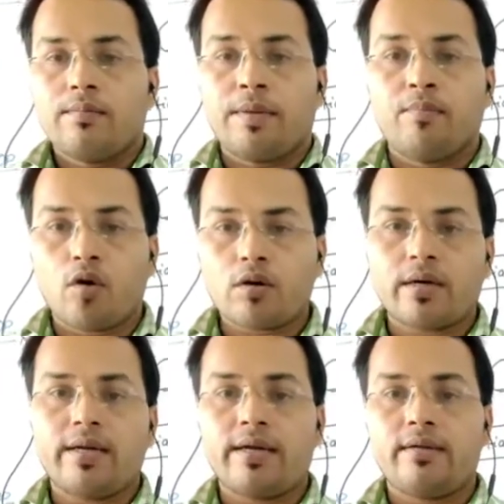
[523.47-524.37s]
be
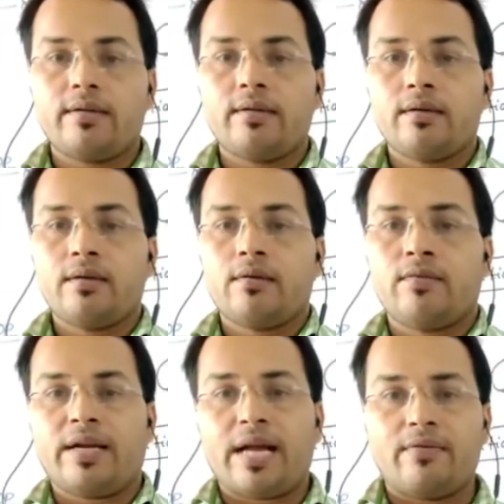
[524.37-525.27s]
more clear
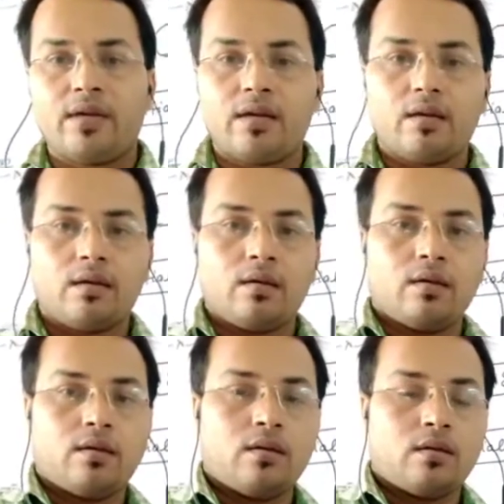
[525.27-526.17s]
when I will
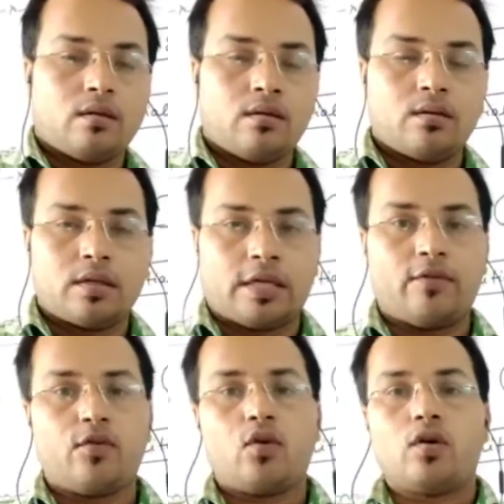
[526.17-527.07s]

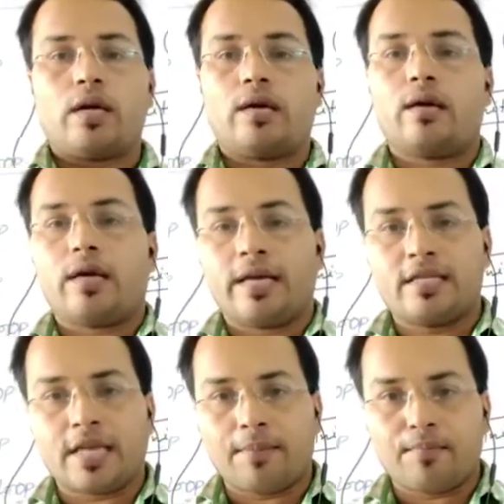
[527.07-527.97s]
give you
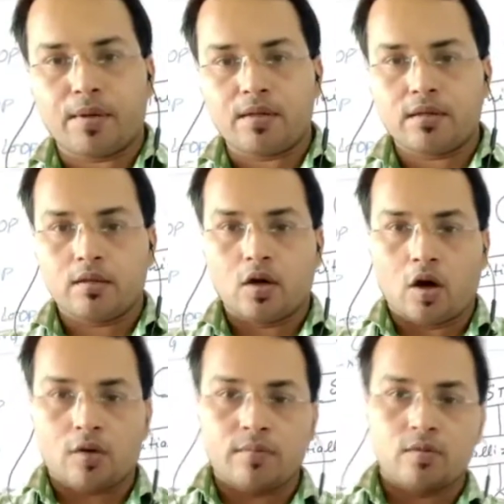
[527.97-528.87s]
example,
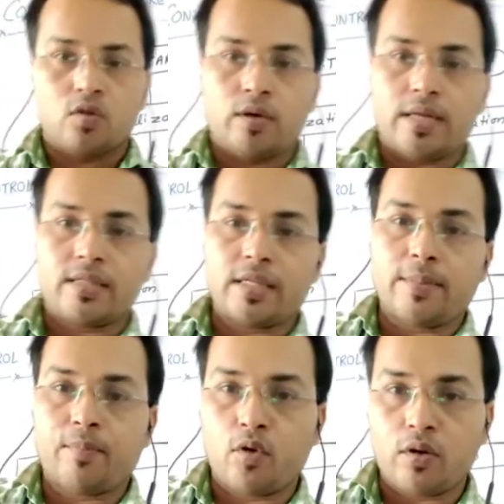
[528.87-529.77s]
or you can say
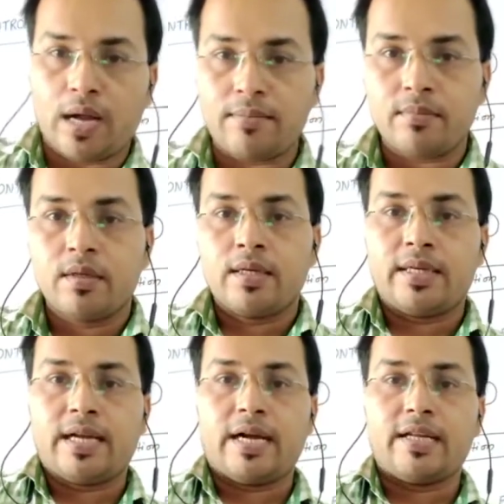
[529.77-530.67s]
the program
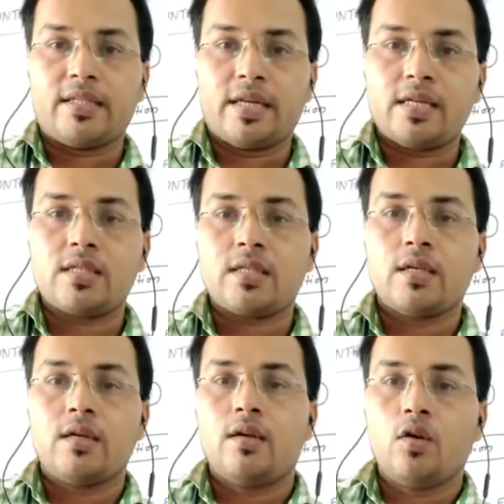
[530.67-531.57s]
regarding these
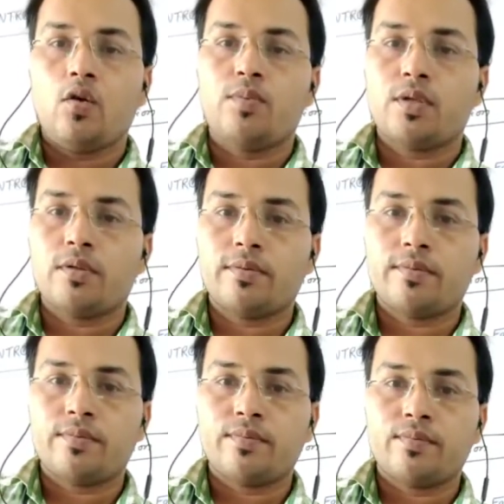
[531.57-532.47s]
loops.
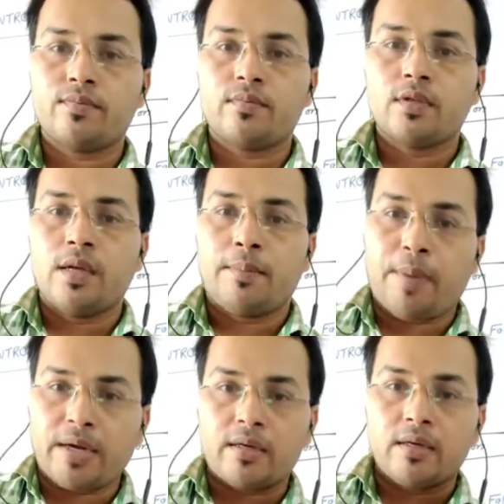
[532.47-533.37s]

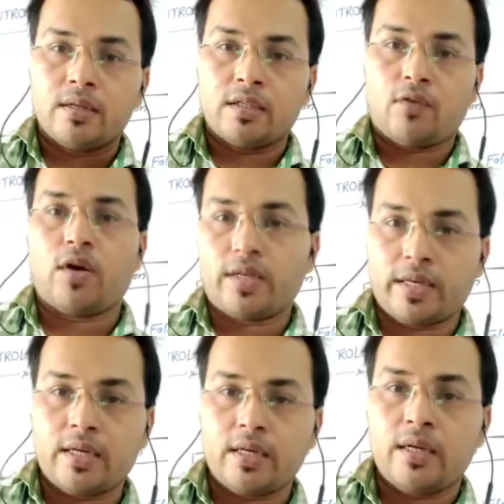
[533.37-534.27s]
But the
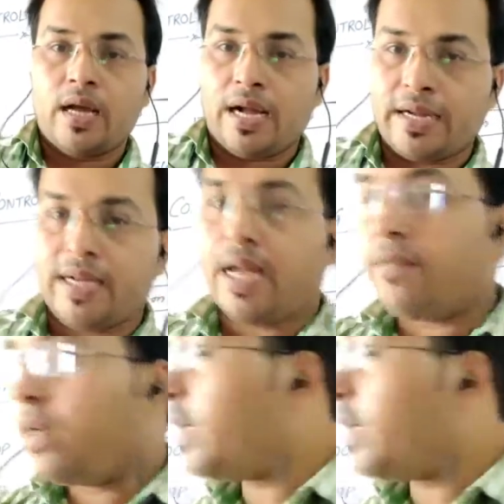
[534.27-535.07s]
working again I